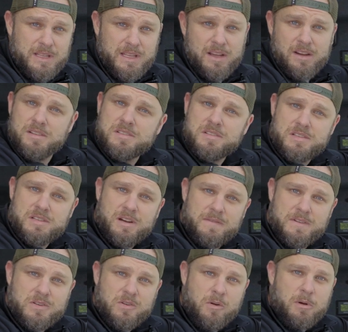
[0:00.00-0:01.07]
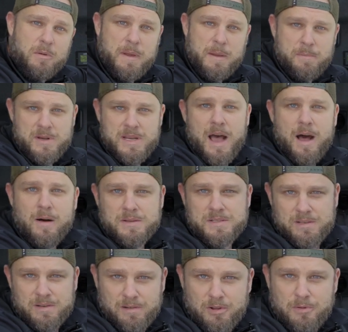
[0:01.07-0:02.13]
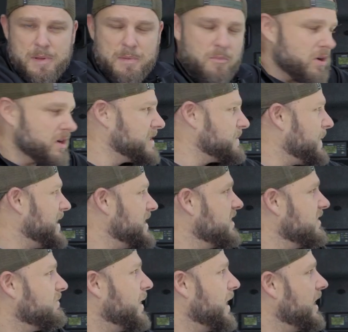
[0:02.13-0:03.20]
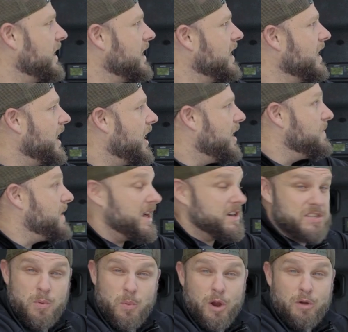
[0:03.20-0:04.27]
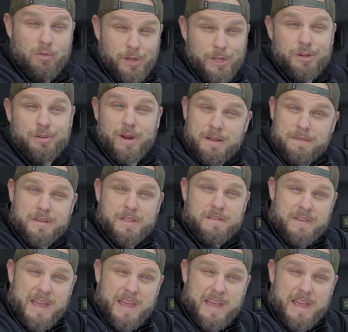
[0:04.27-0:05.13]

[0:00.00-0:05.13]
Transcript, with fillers: but they also serve as normal paper towels. They're a little bit more expensive, but um, they actually work really great for the